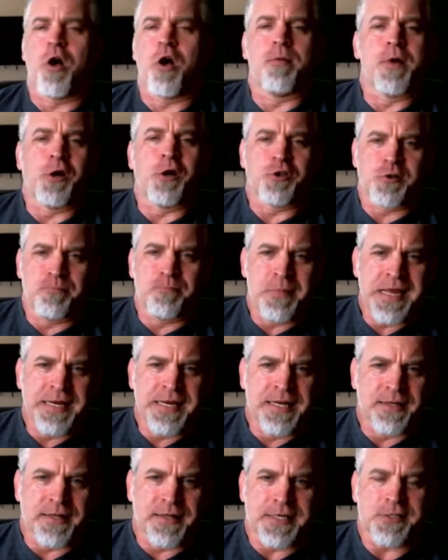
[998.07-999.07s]
it's almost
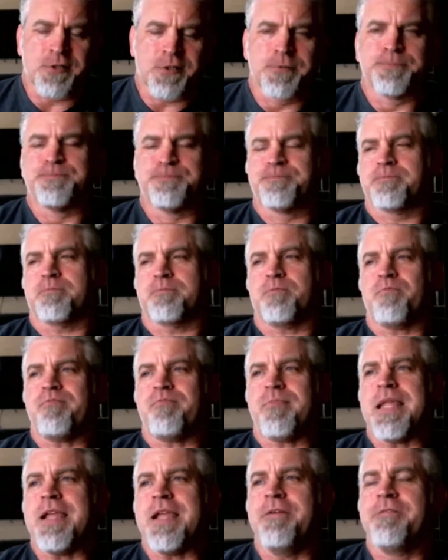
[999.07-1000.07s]
meaningless.
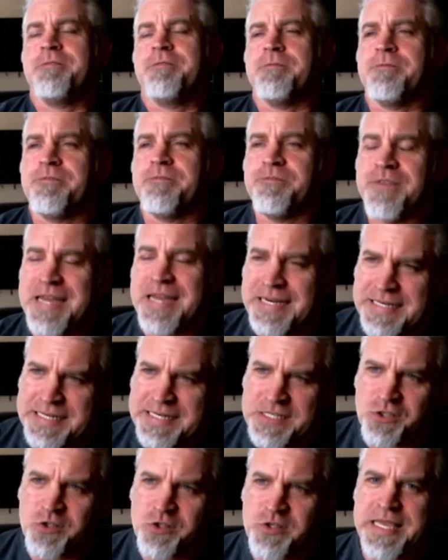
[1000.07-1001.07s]
Right.
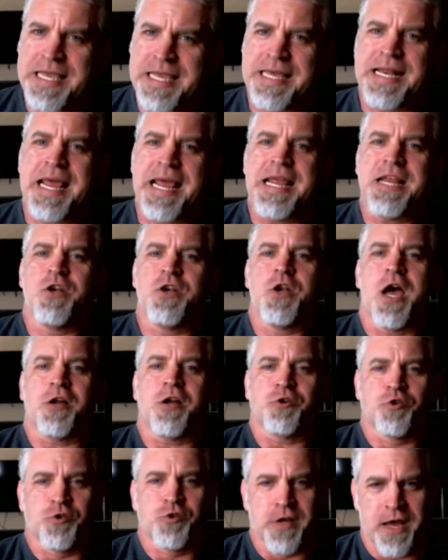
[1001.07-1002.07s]
Fitness in a
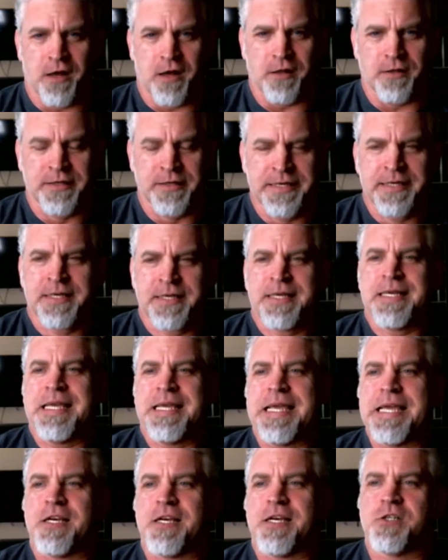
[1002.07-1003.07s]
nutshell
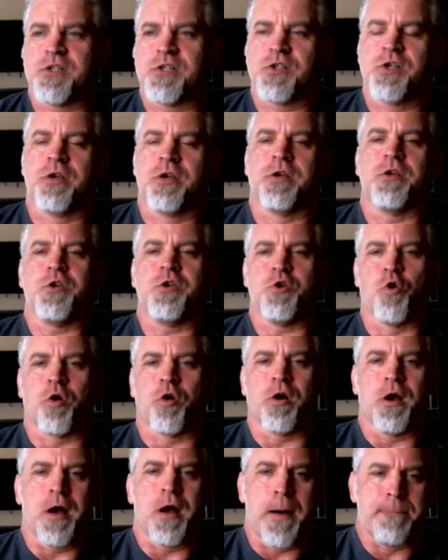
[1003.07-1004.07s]
is
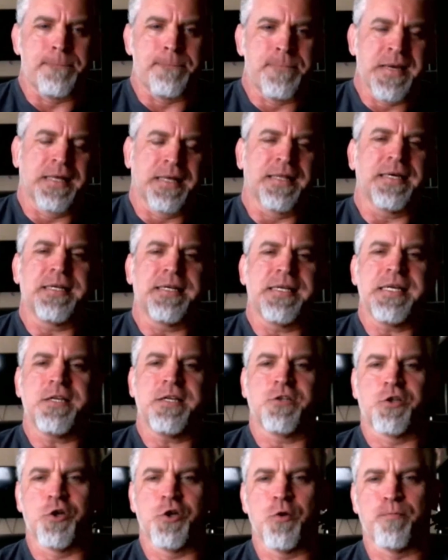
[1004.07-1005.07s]
your
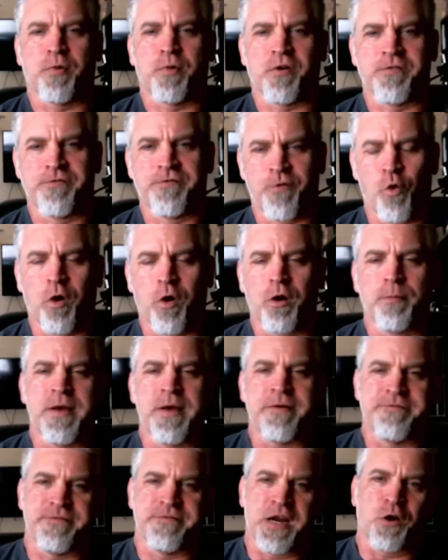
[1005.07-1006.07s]
ability to
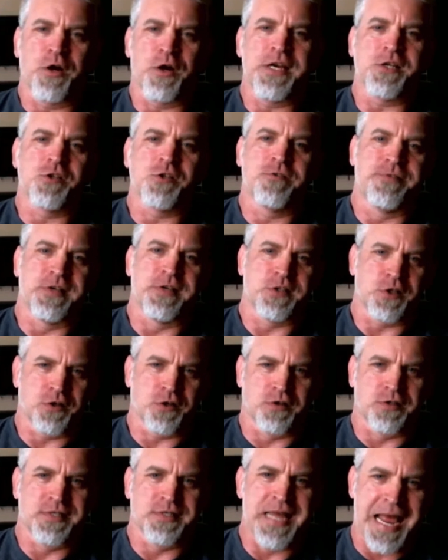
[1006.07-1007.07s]
perform various
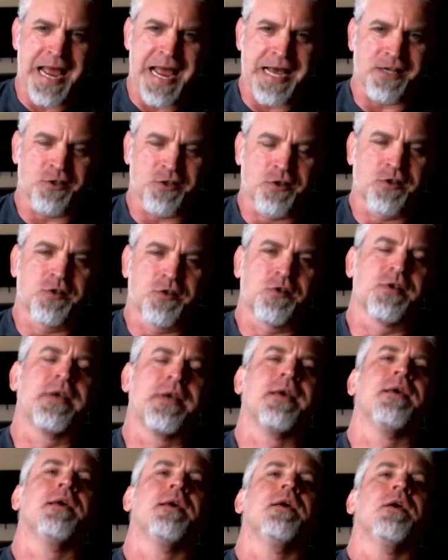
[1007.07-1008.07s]
physical
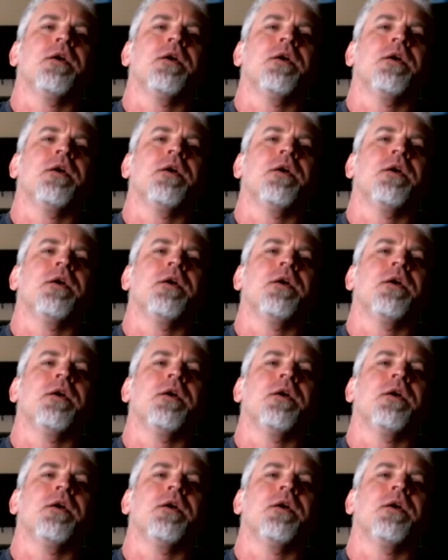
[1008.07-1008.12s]
tasks